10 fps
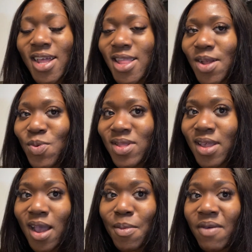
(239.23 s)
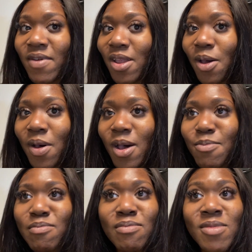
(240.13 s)
And then once I got my video
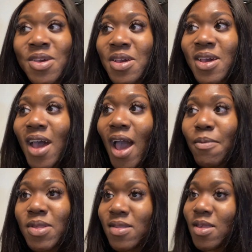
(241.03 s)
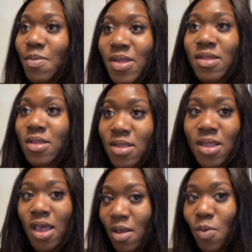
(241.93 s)
up, I've been sleeping since like